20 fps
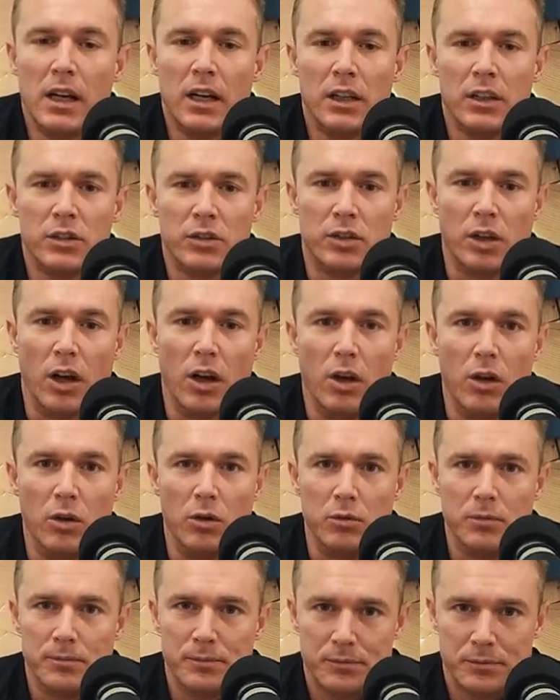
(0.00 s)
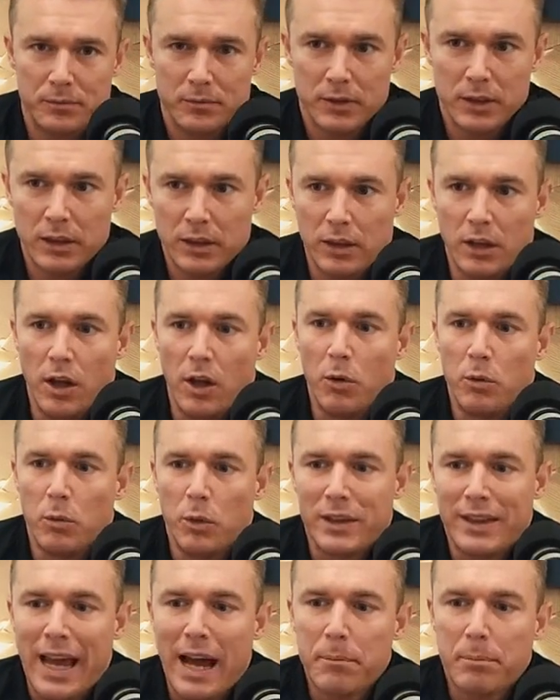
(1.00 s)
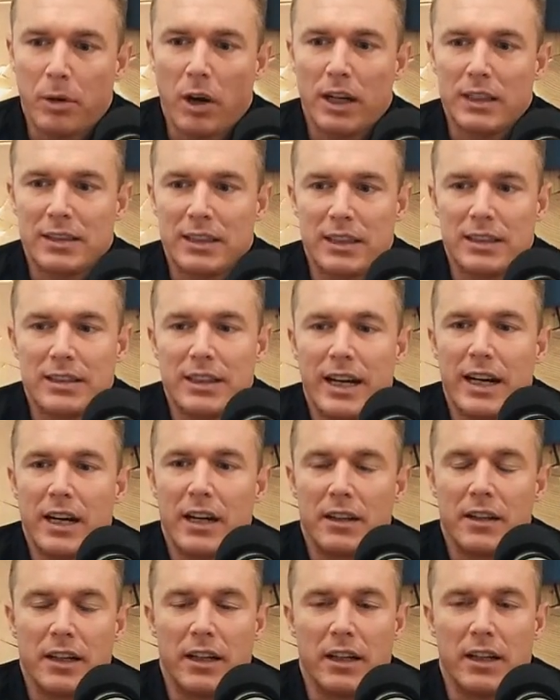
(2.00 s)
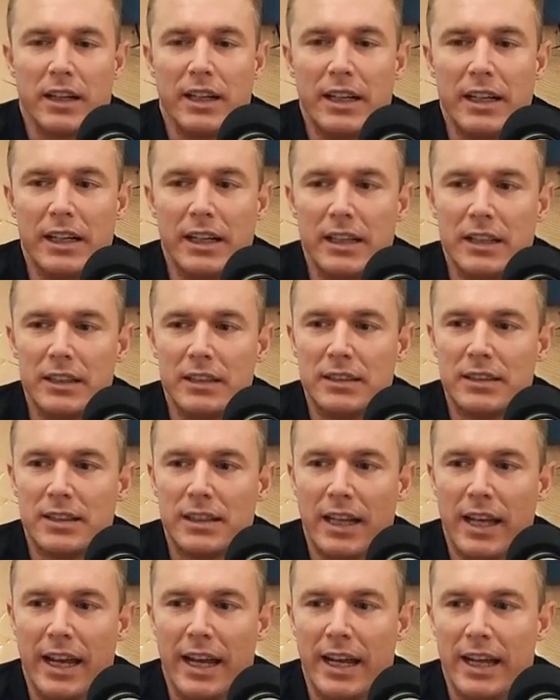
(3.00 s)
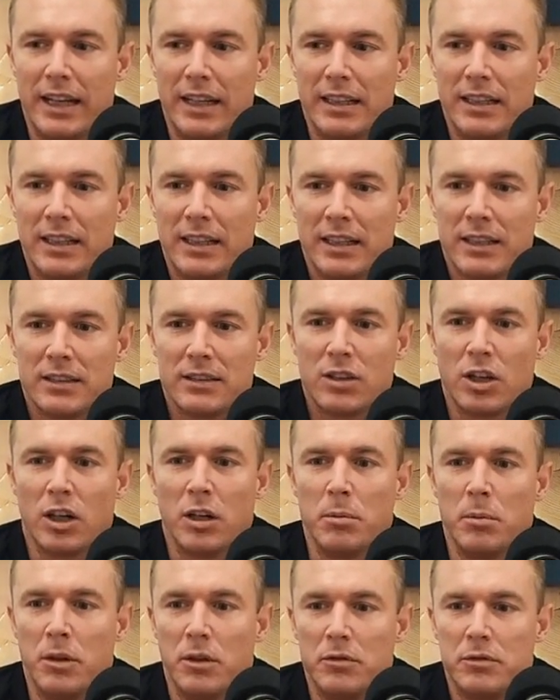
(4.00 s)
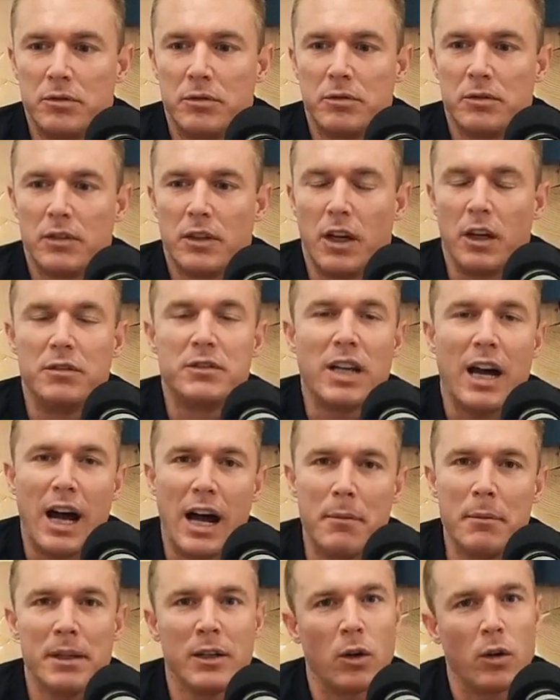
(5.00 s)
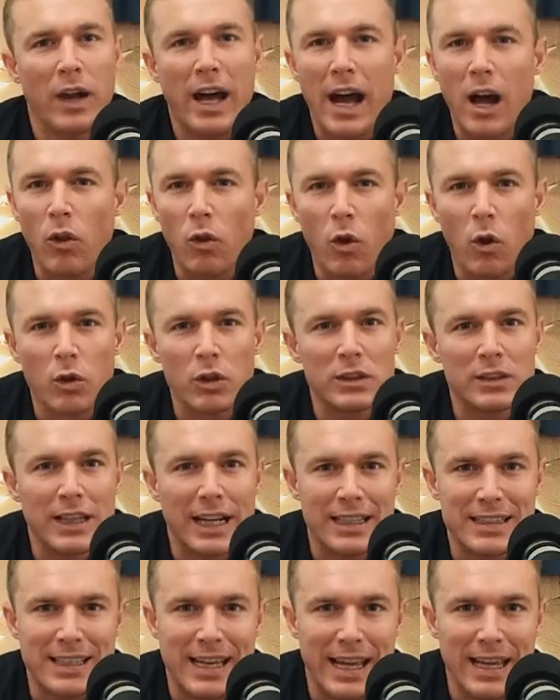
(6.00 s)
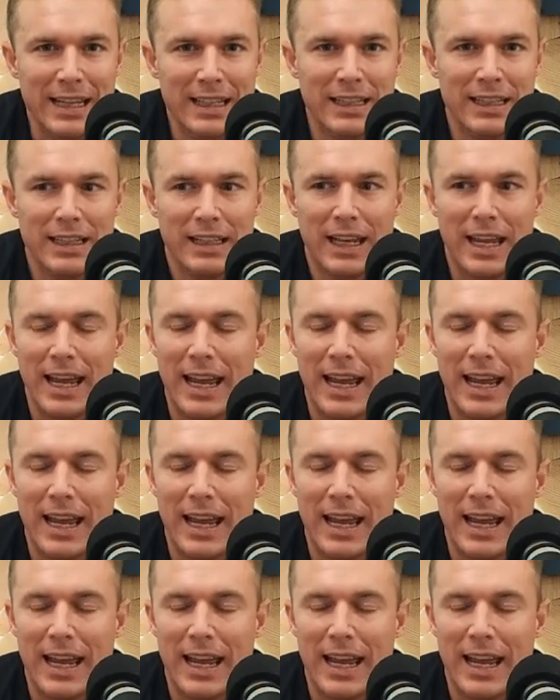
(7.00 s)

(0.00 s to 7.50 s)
So, with that process there is a term of timing on how long does that take.